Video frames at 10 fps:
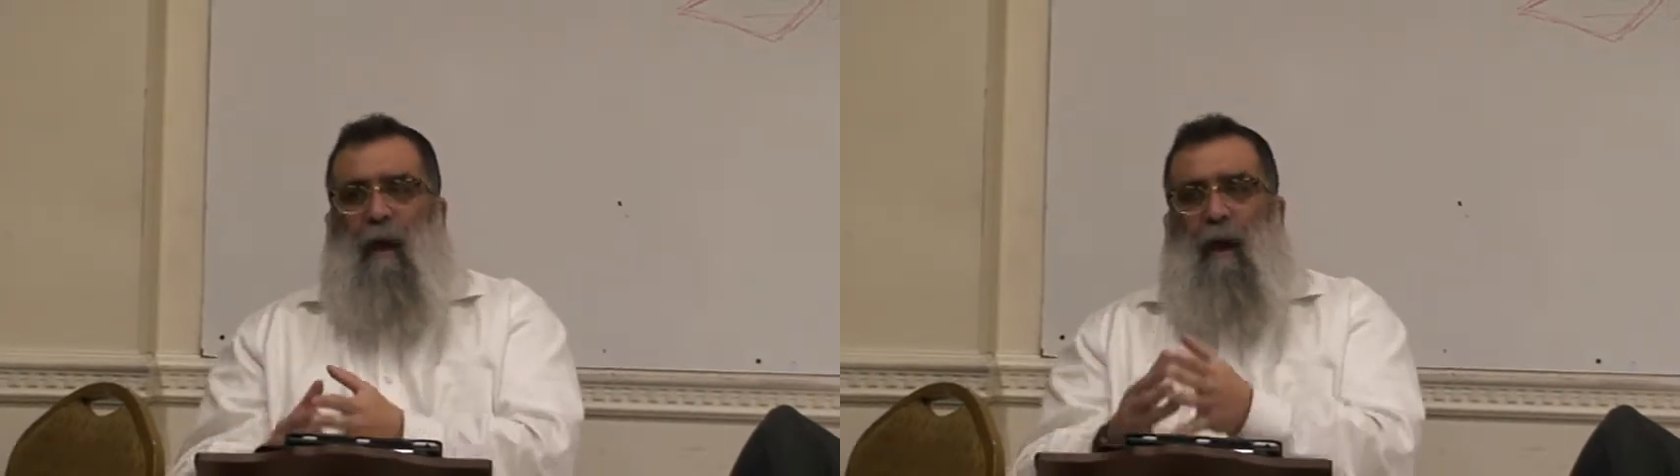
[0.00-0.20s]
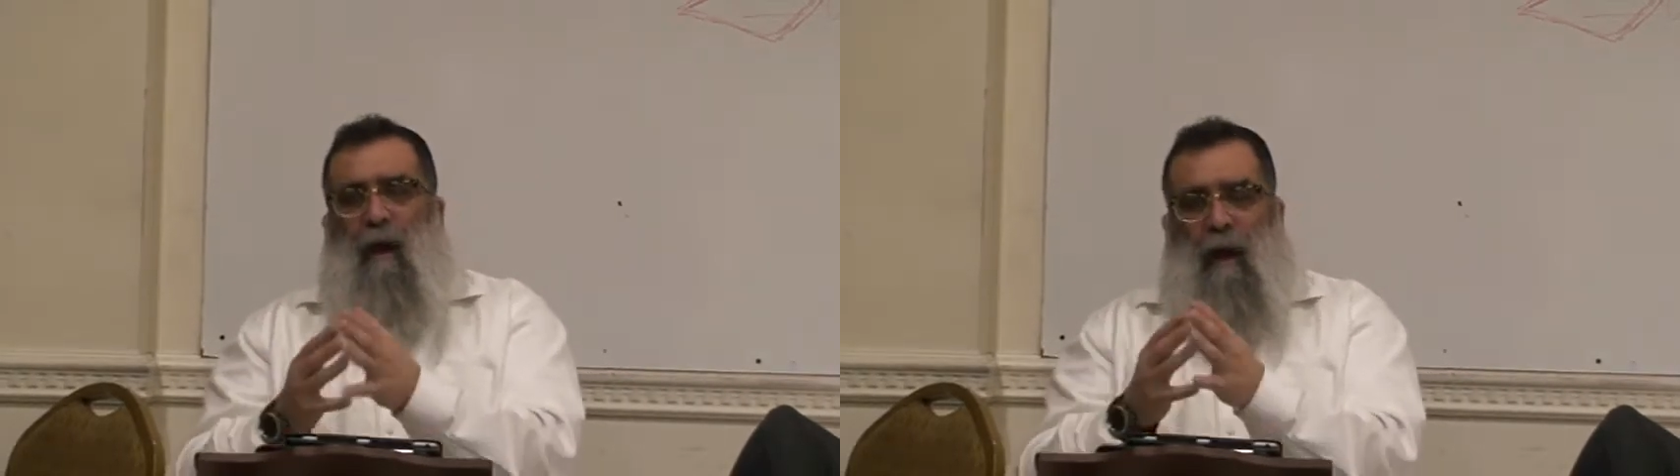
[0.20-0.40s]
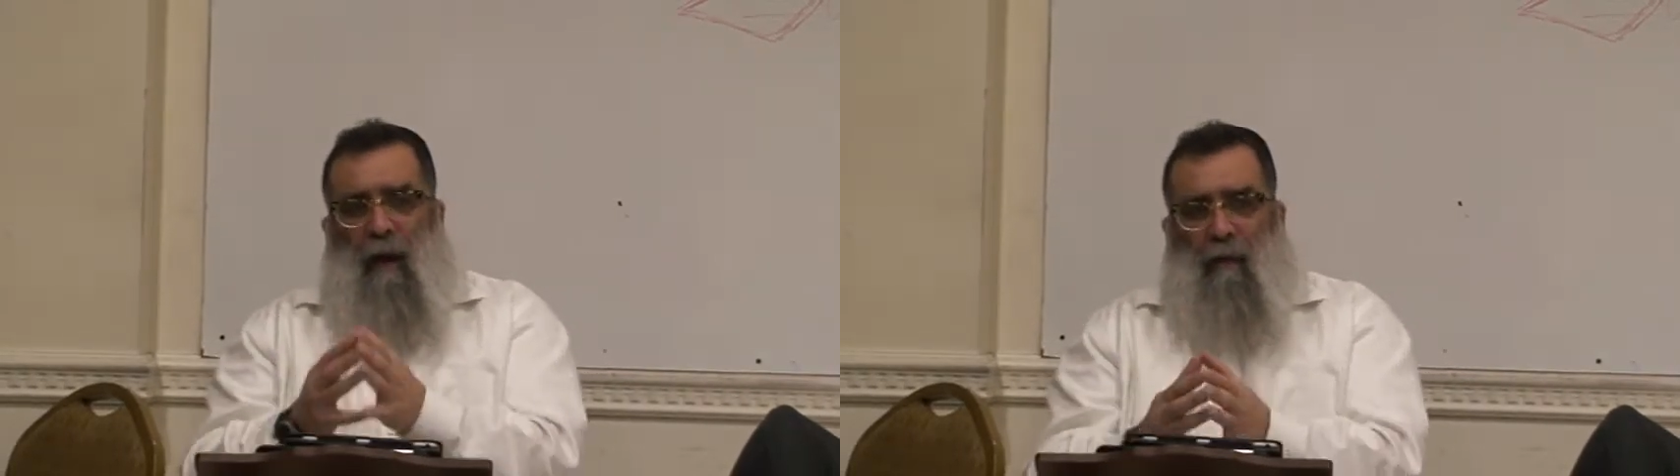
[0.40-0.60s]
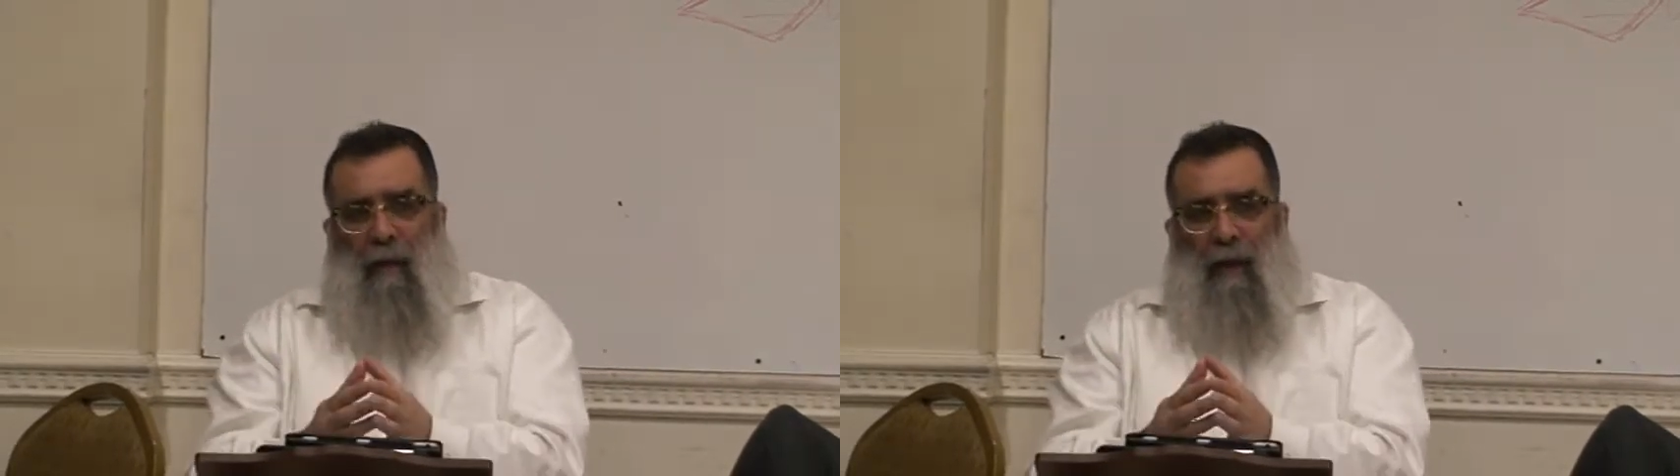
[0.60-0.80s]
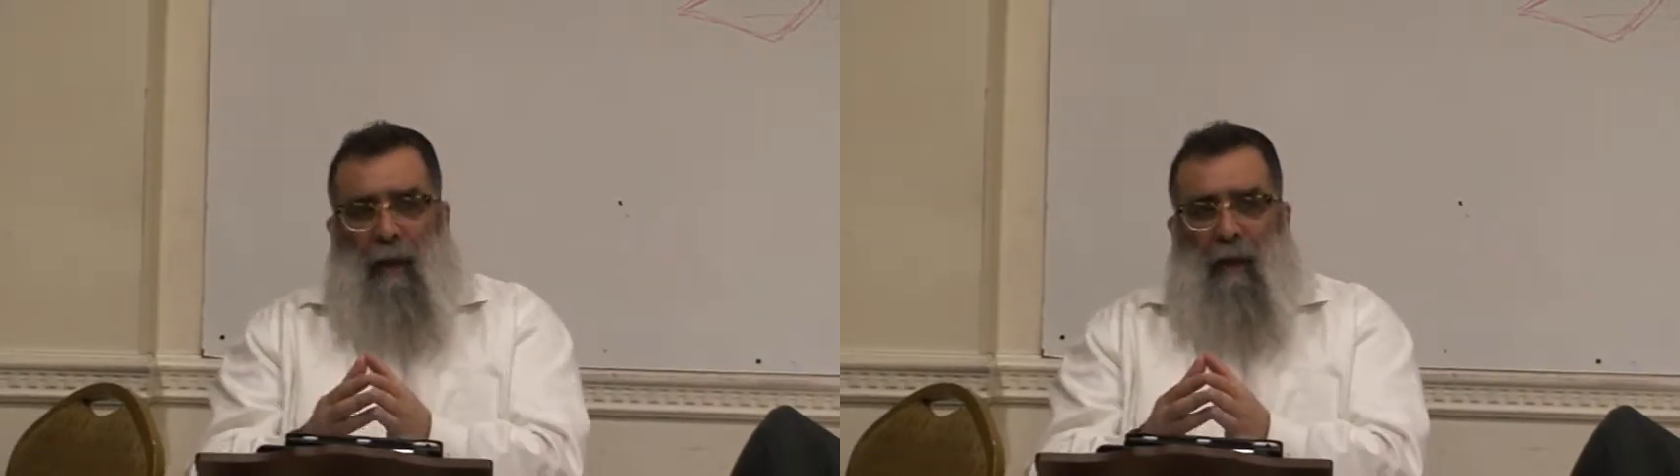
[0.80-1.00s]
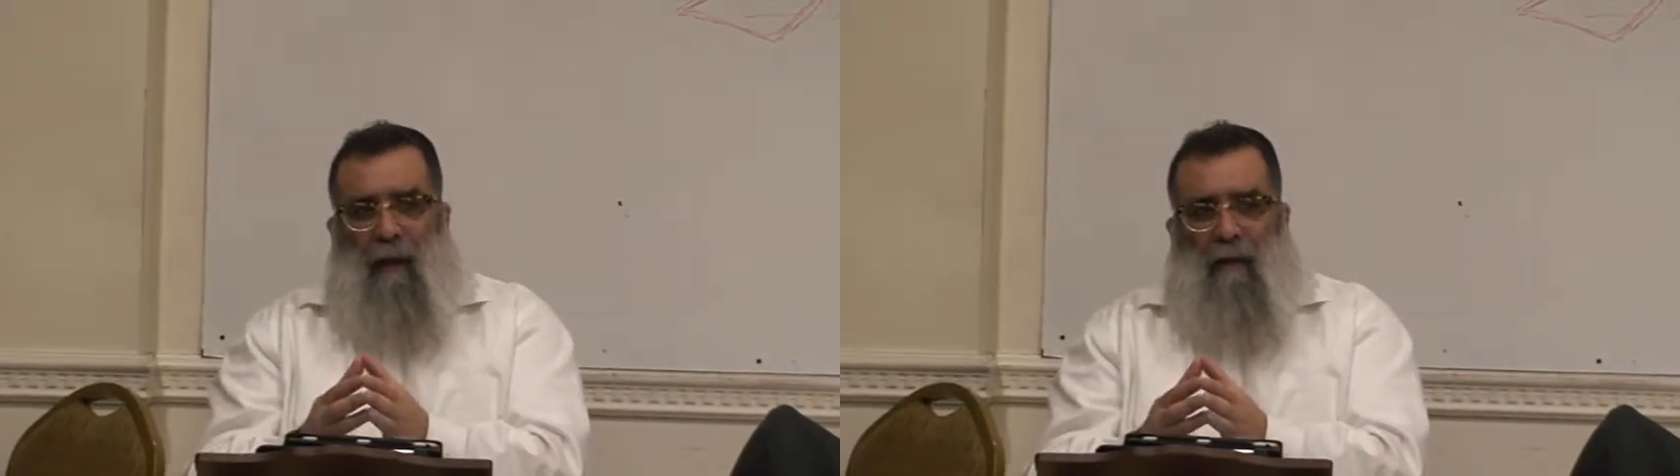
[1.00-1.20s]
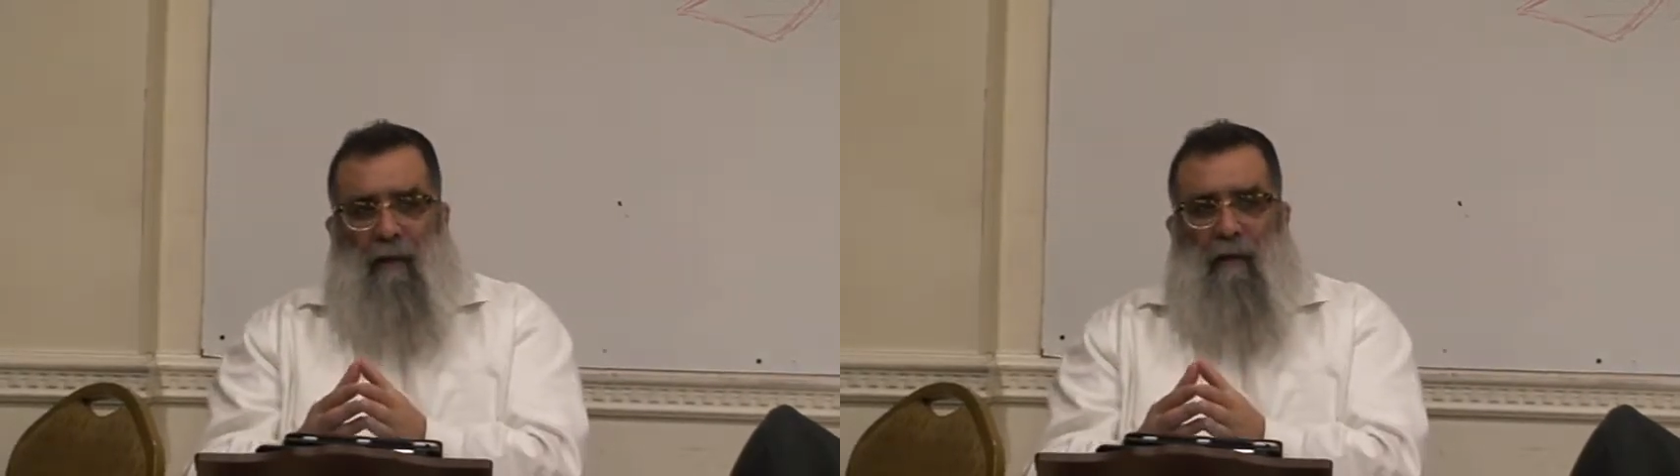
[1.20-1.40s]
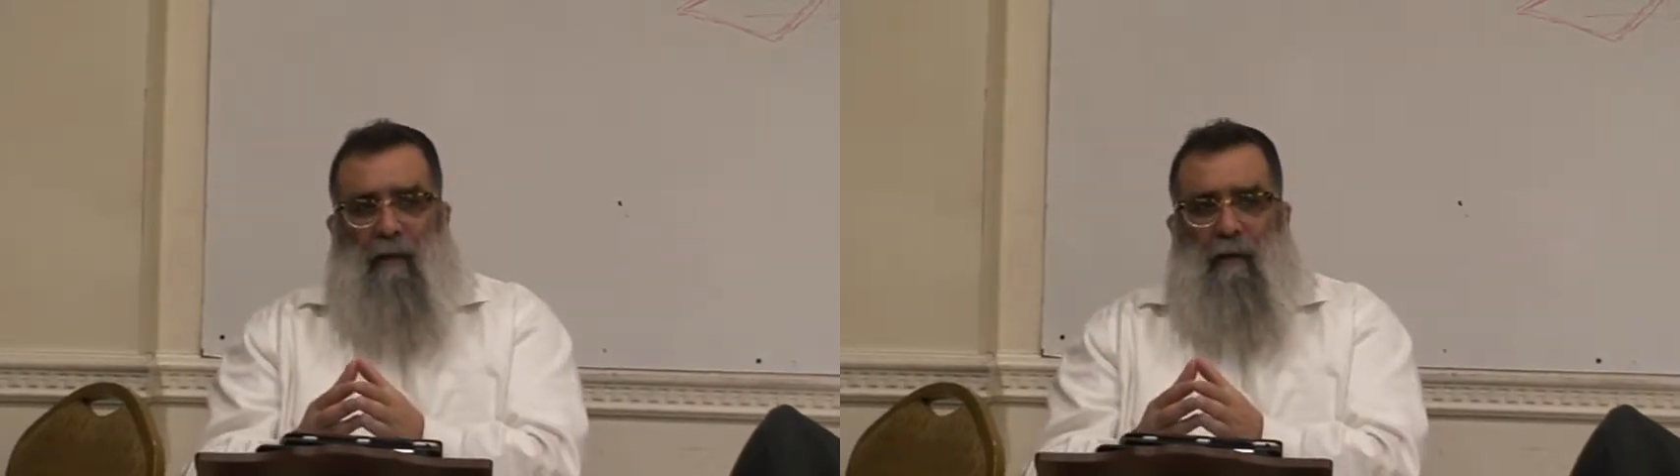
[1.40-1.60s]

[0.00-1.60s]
are obligated